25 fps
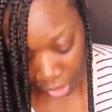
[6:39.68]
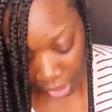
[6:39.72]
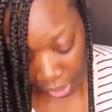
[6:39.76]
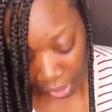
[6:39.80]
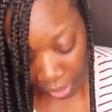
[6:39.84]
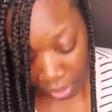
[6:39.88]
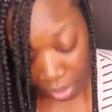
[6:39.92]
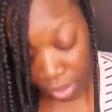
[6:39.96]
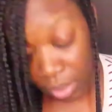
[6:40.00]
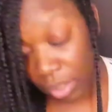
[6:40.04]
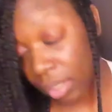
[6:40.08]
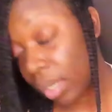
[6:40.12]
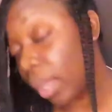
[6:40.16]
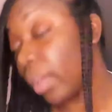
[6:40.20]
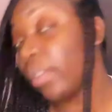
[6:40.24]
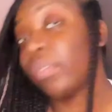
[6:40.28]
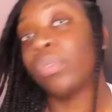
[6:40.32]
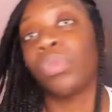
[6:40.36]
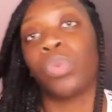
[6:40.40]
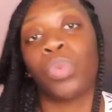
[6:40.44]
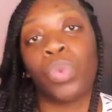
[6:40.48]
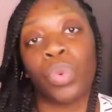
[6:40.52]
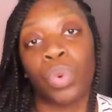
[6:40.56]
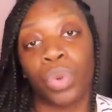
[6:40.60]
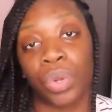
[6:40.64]
I could
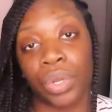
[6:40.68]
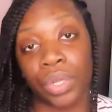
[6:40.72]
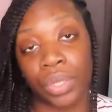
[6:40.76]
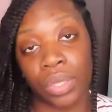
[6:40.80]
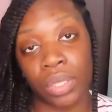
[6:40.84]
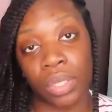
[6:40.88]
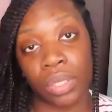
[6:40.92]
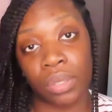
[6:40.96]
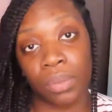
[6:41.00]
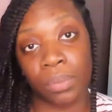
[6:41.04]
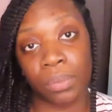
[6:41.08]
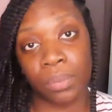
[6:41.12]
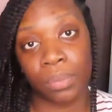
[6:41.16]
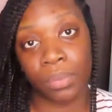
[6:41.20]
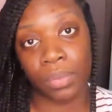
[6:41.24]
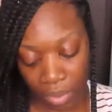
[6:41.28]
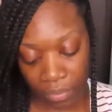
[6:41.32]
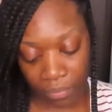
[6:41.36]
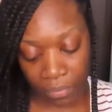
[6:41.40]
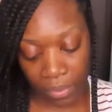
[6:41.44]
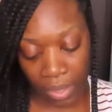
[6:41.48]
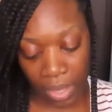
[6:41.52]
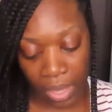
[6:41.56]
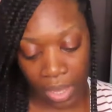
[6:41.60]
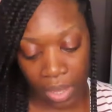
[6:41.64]
have worn them
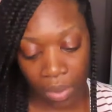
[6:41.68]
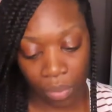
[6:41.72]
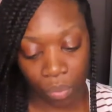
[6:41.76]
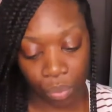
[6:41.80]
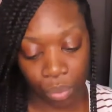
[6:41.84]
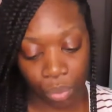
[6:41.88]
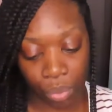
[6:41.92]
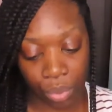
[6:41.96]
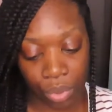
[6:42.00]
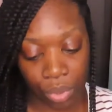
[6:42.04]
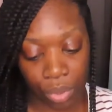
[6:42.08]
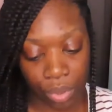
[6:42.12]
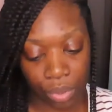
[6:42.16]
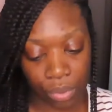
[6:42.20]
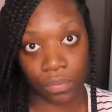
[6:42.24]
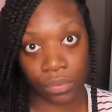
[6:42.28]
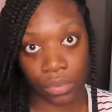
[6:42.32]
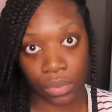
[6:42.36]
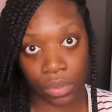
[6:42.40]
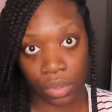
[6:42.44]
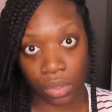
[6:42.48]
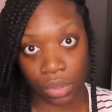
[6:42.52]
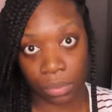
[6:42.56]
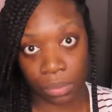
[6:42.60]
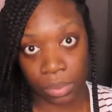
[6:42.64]
if I had wore
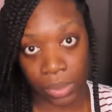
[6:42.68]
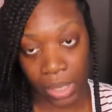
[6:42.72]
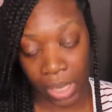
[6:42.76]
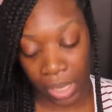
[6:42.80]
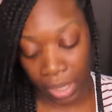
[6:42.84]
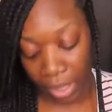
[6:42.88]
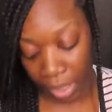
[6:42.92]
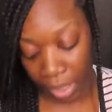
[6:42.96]
the black